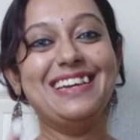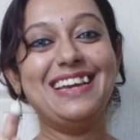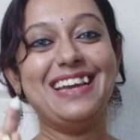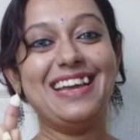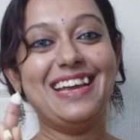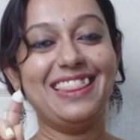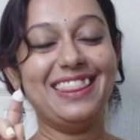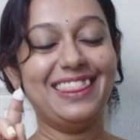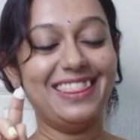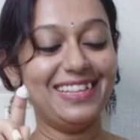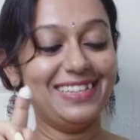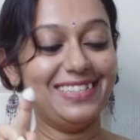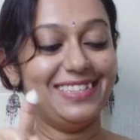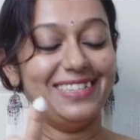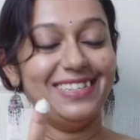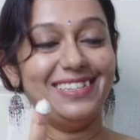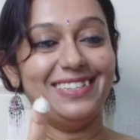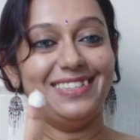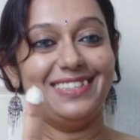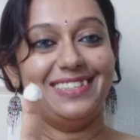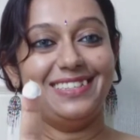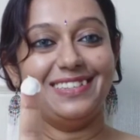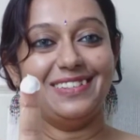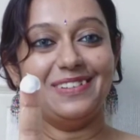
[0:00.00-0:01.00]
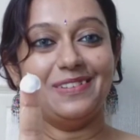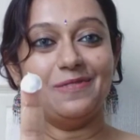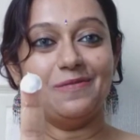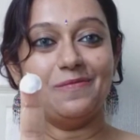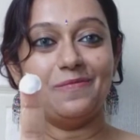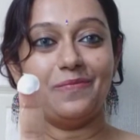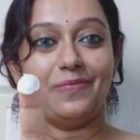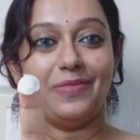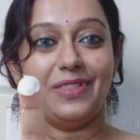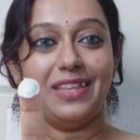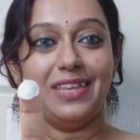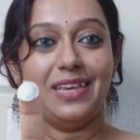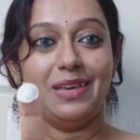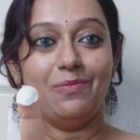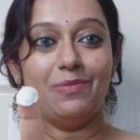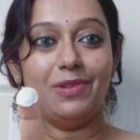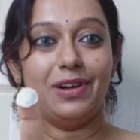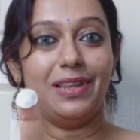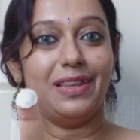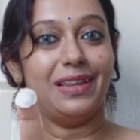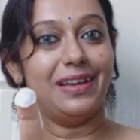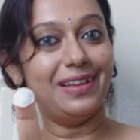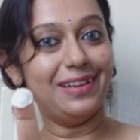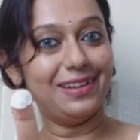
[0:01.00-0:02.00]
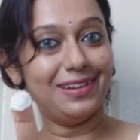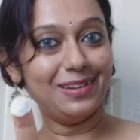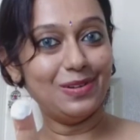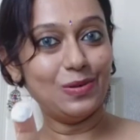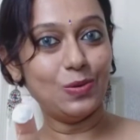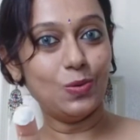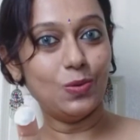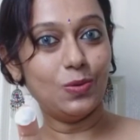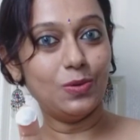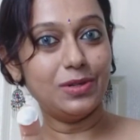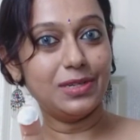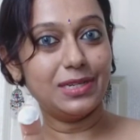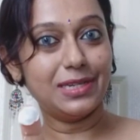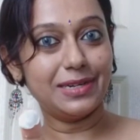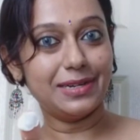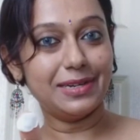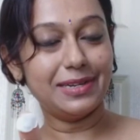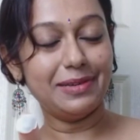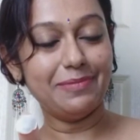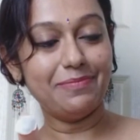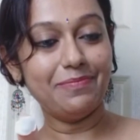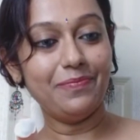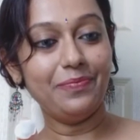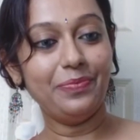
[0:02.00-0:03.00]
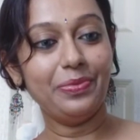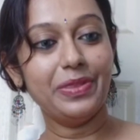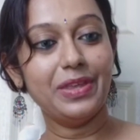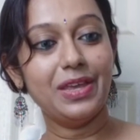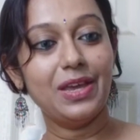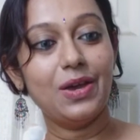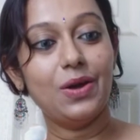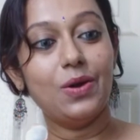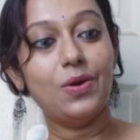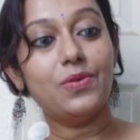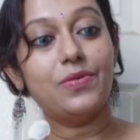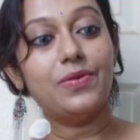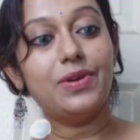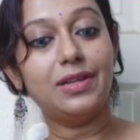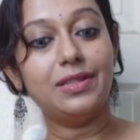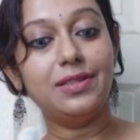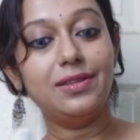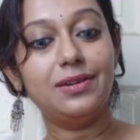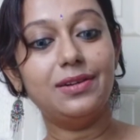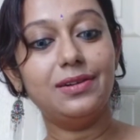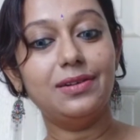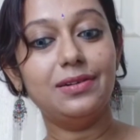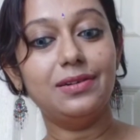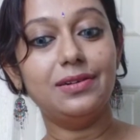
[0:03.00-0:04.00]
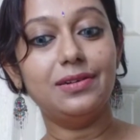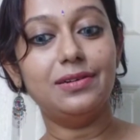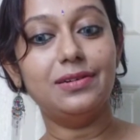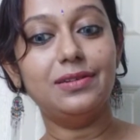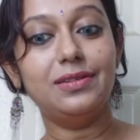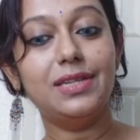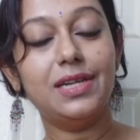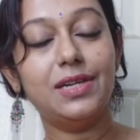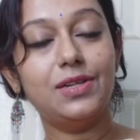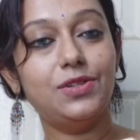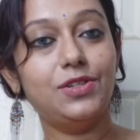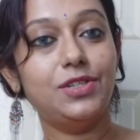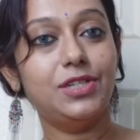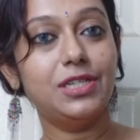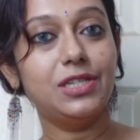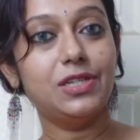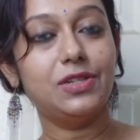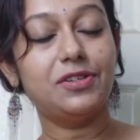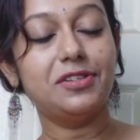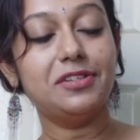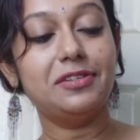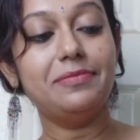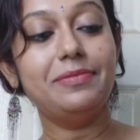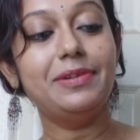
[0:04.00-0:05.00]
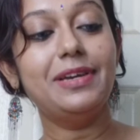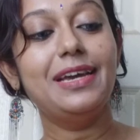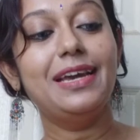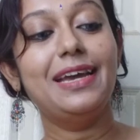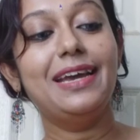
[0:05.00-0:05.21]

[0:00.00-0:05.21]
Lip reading: And this is Himalaya cold cream, or rather nourishing cream.